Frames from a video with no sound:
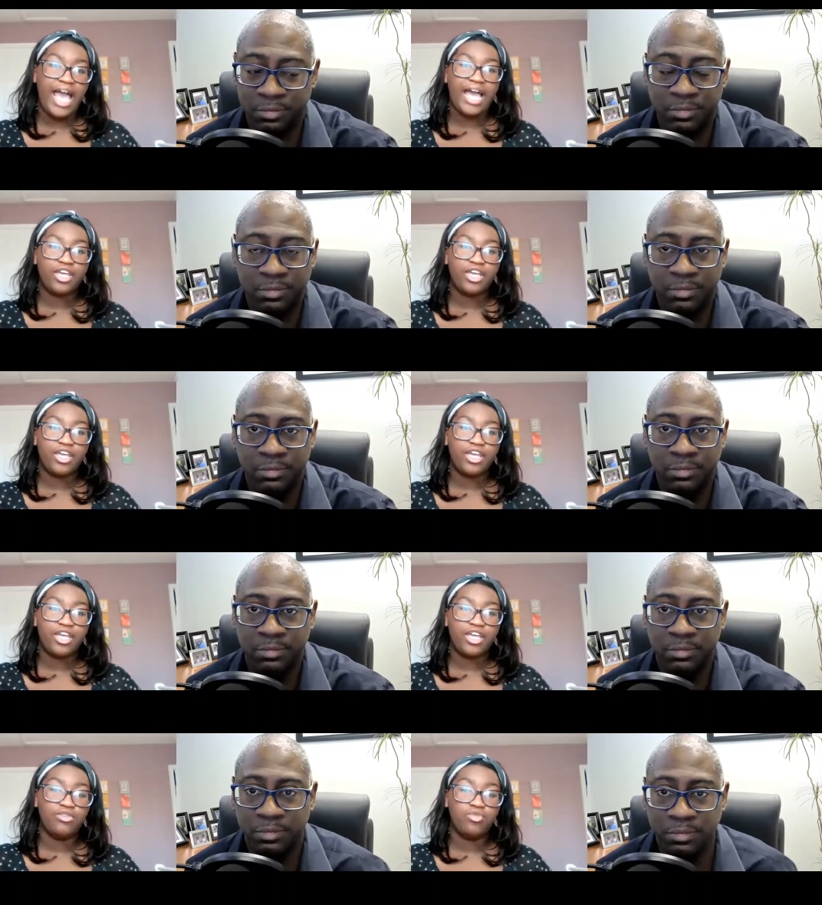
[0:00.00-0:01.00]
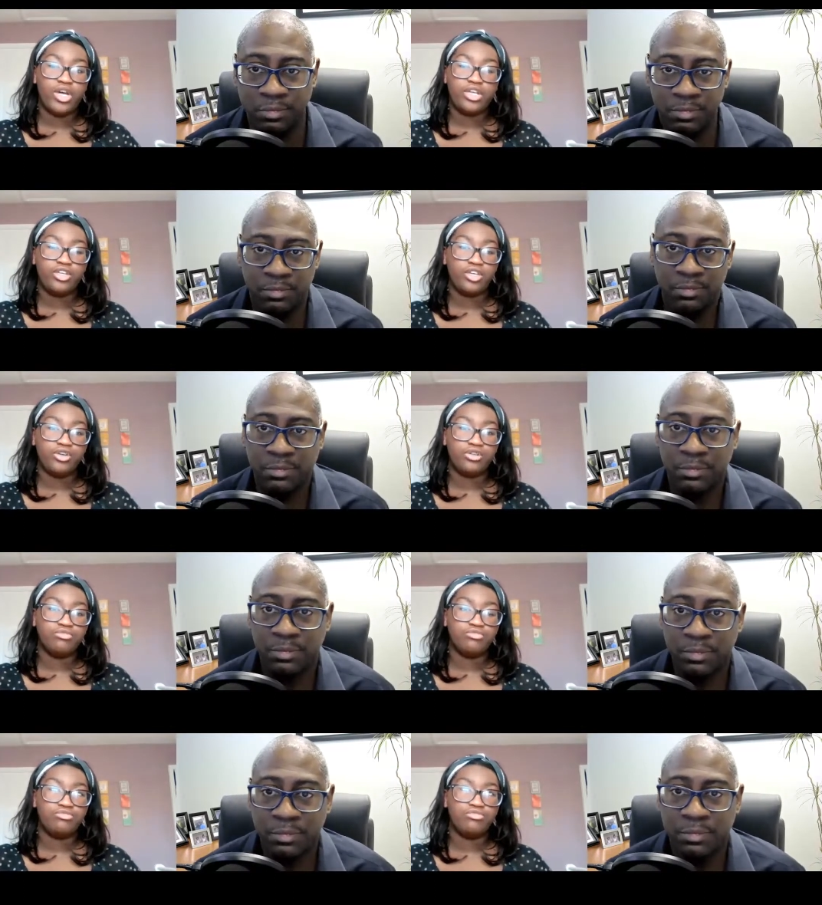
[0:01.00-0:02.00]
Speaker 1: accurate view of what
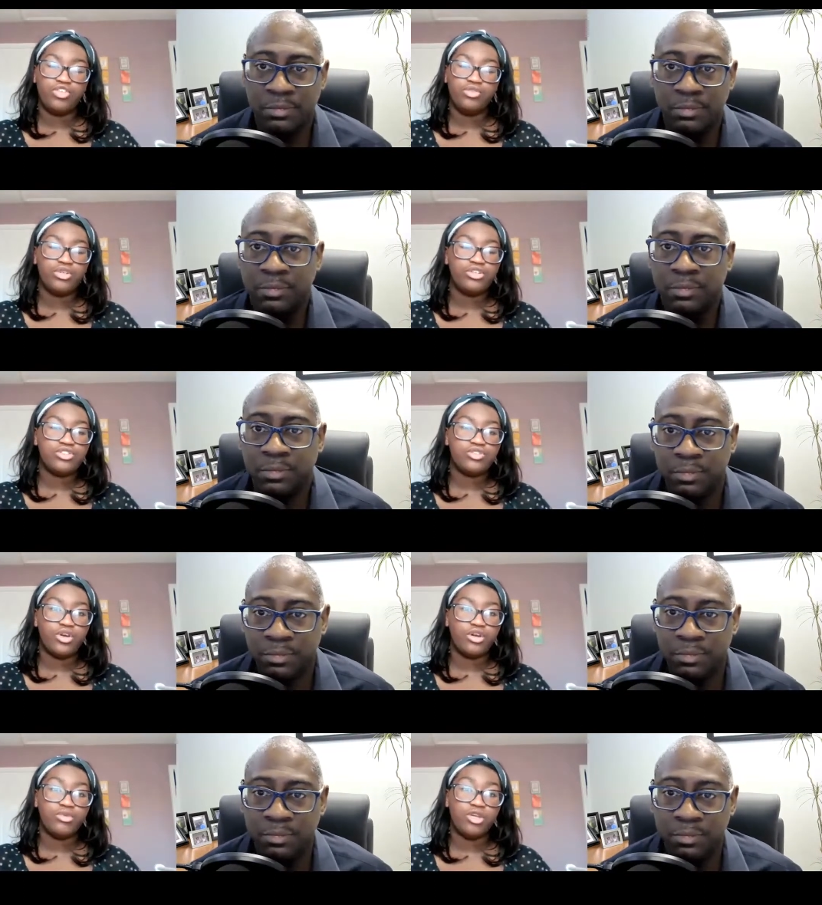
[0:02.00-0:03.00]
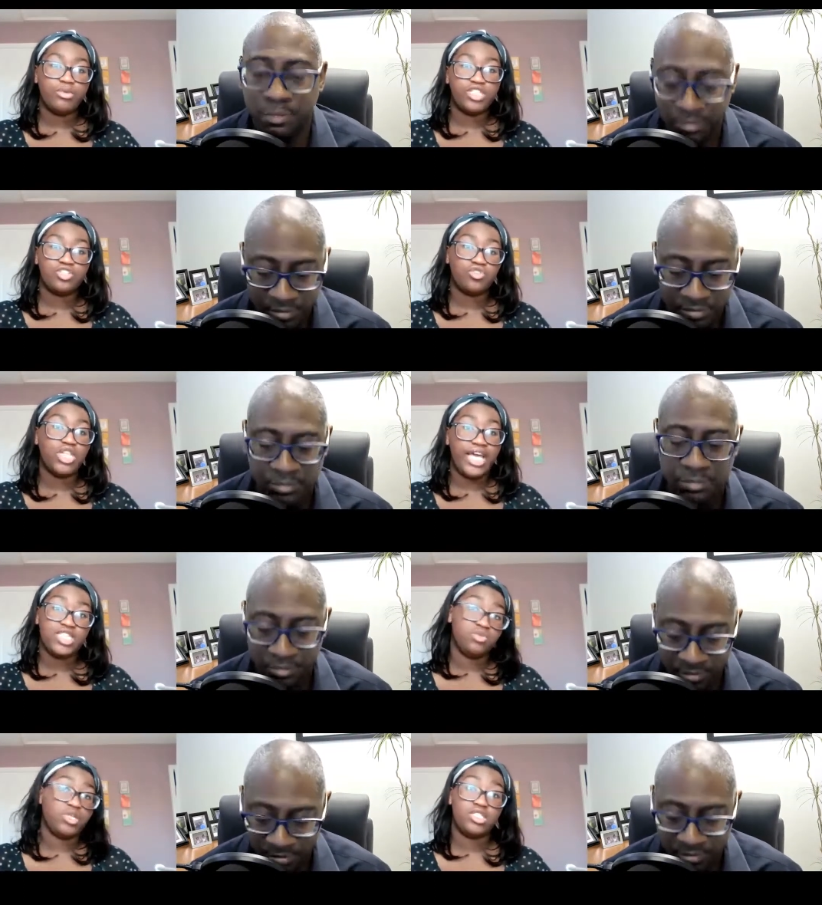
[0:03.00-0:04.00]
your viewers or your potential
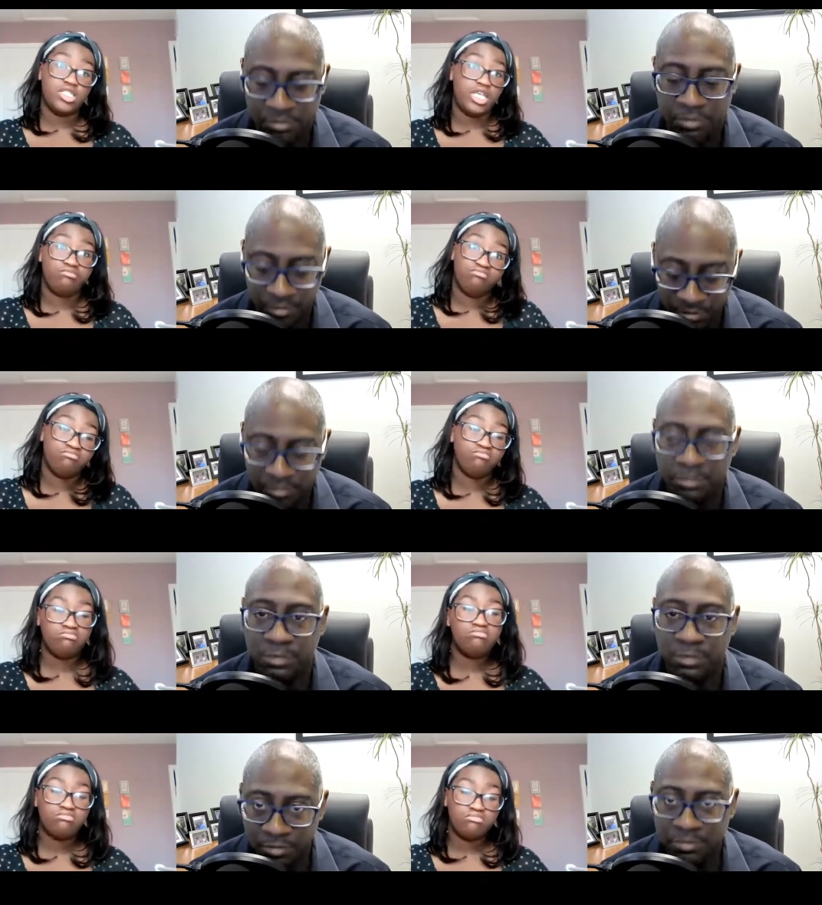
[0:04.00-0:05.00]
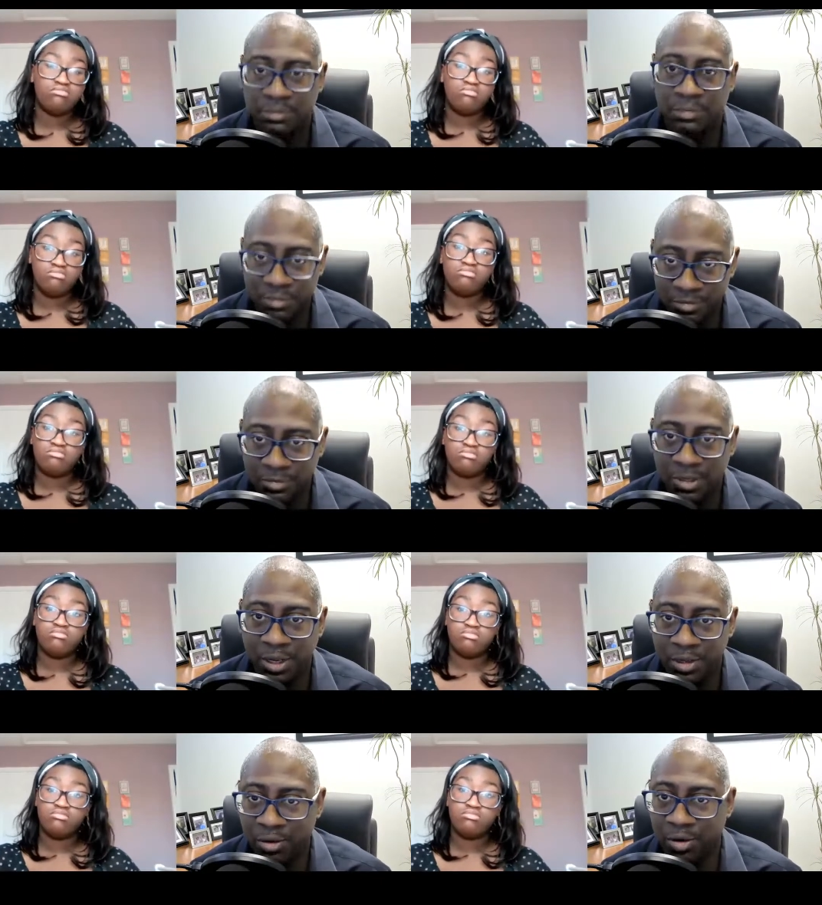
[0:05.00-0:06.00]
clients want to see.
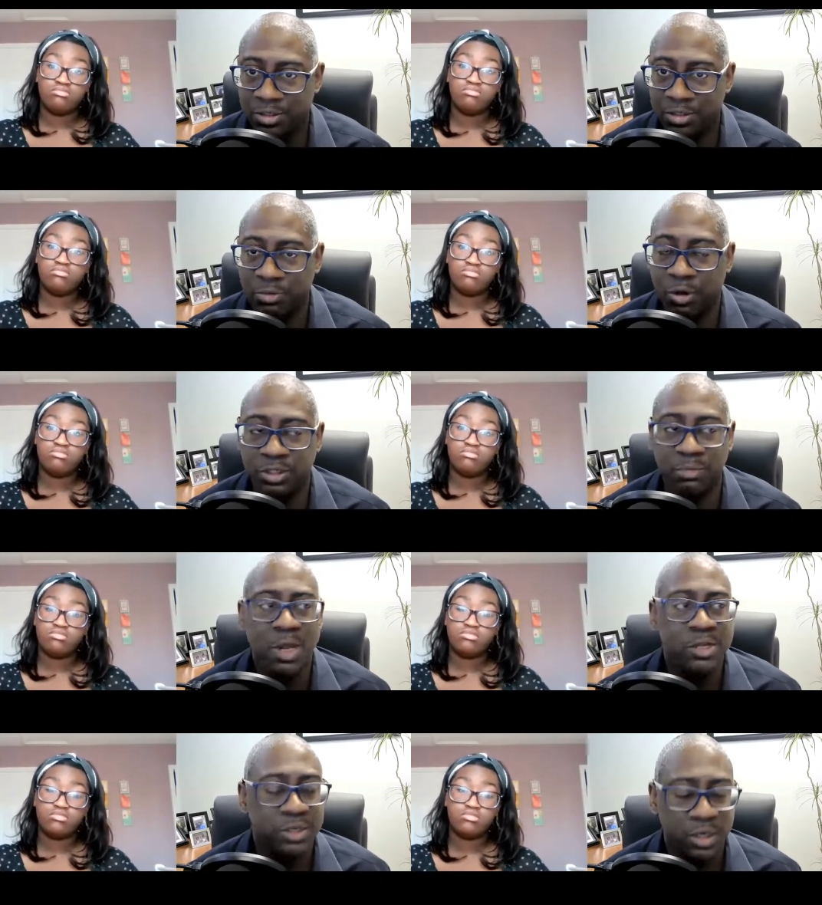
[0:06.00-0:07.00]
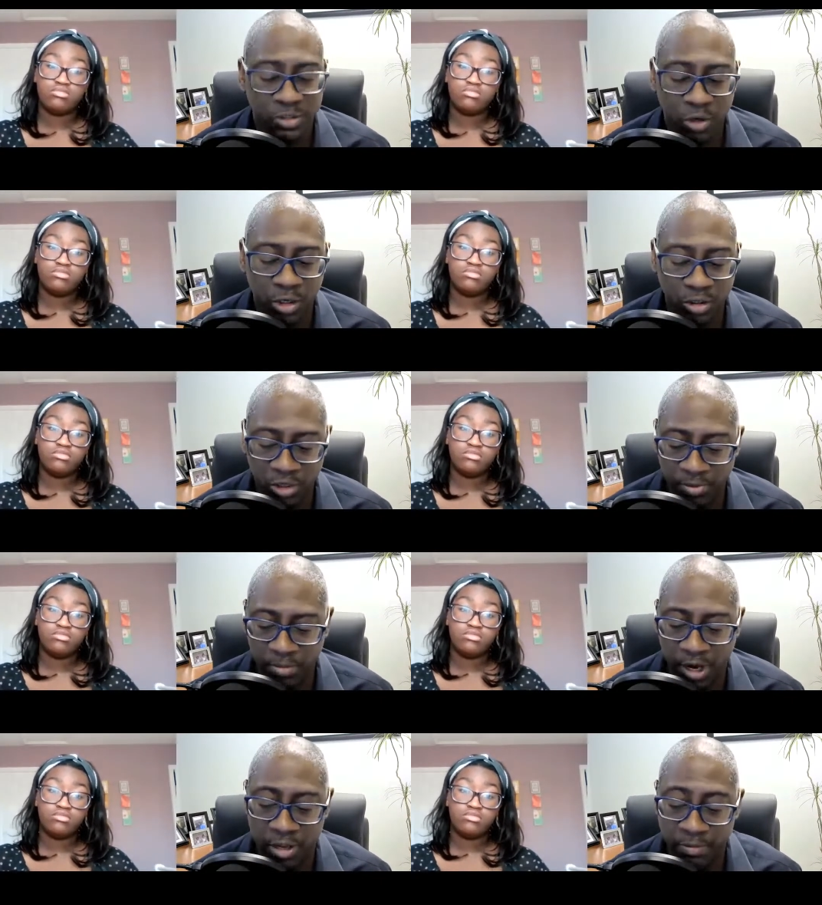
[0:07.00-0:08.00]
Speaker 2: Okay, awesome, awesome. So let's talk a little bit
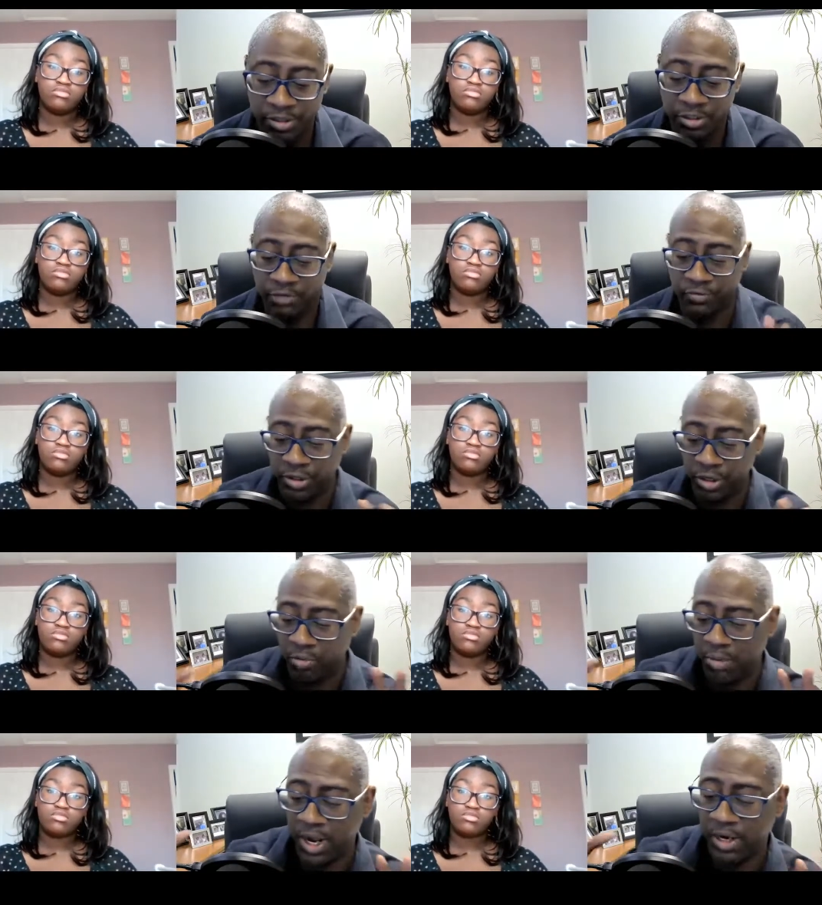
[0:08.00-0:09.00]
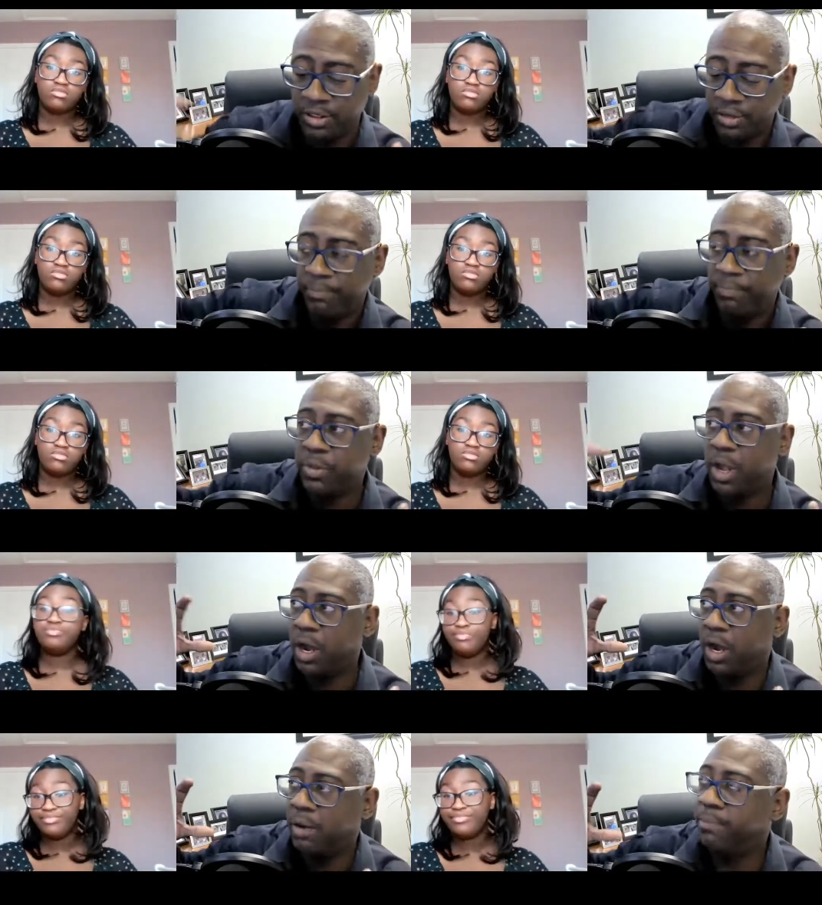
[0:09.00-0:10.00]
about your business if you don't mind.
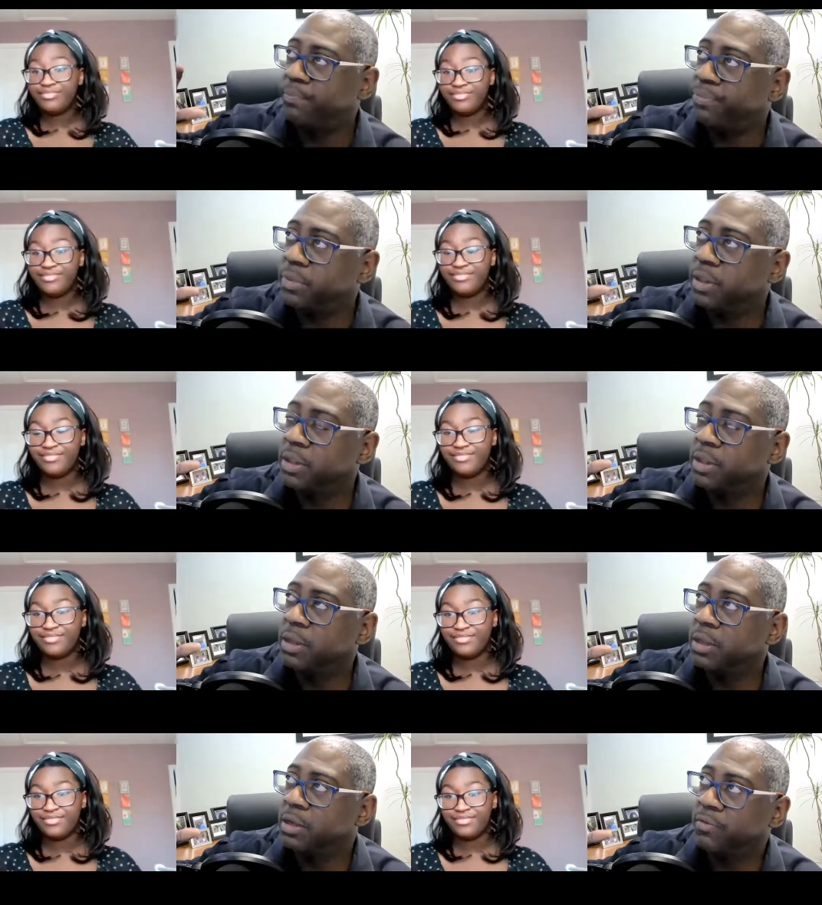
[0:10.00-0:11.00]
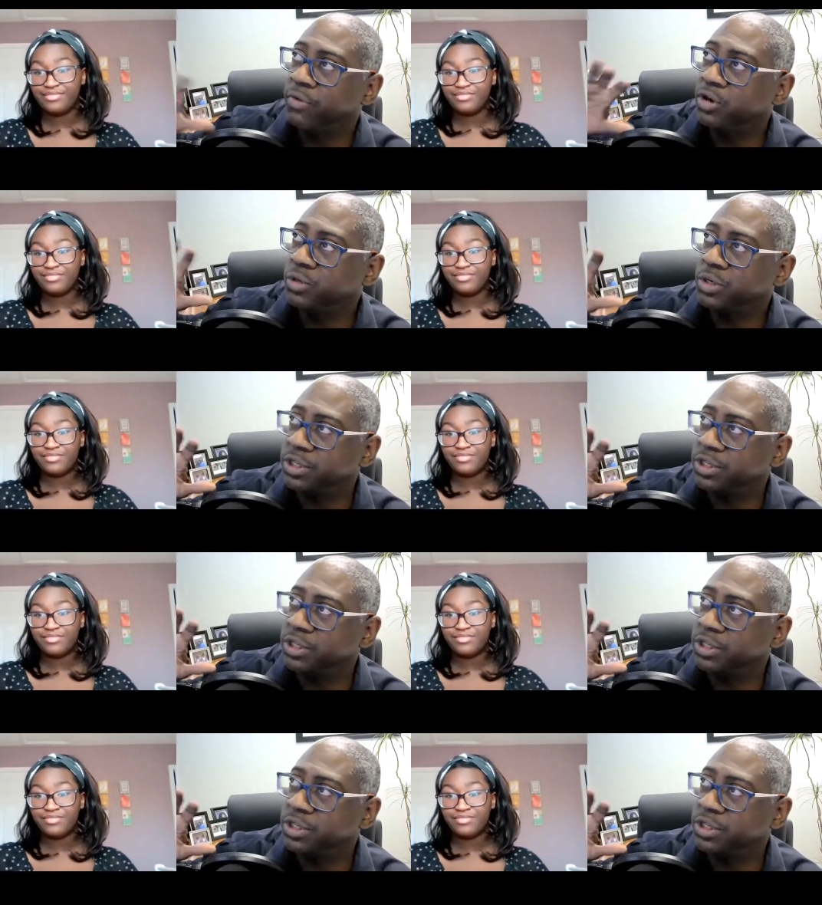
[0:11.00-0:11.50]
Mm-hmm. Um, virtual